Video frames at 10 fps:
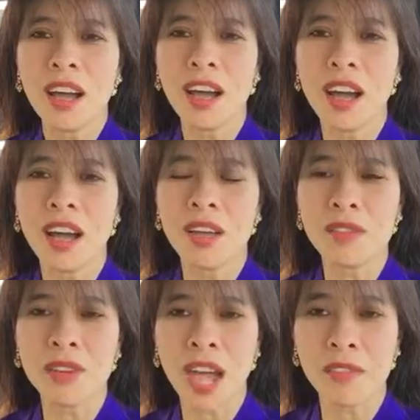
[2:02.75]
Uh,
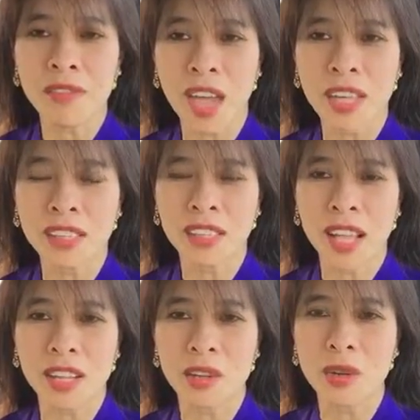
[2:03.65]
if you got faith
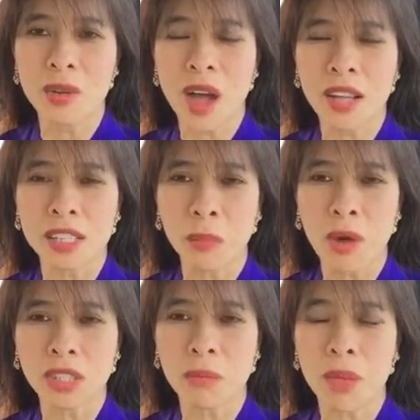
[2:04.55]
that you
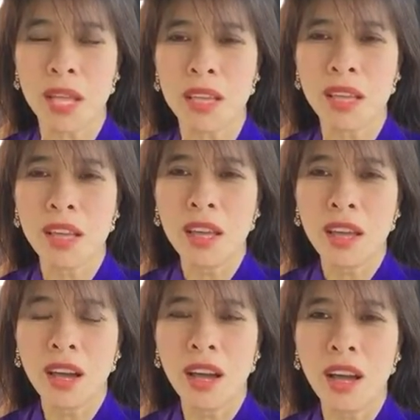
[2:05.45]
supposed to be
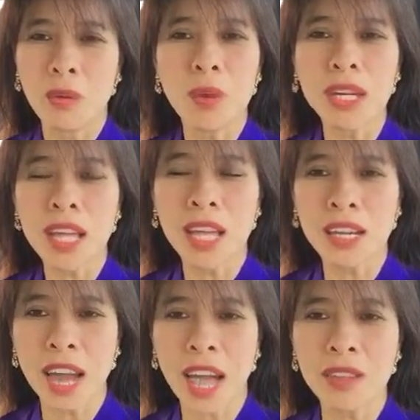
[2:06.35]
uh, winning
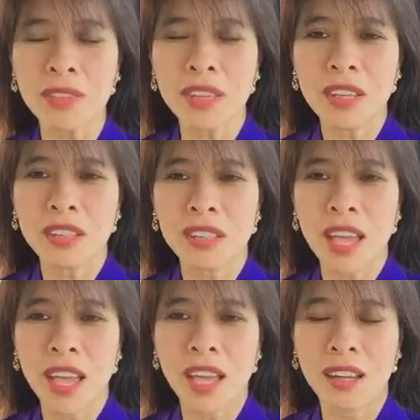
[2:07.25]
in life,
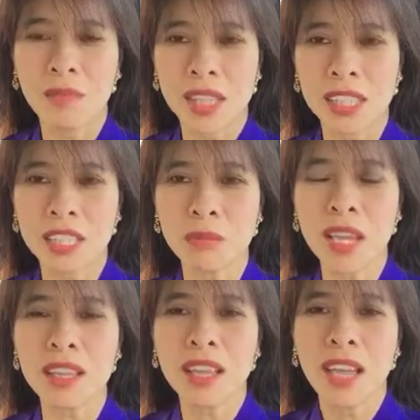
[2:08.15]
then message
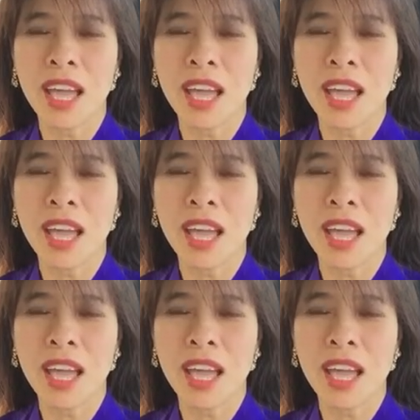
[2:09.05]
me.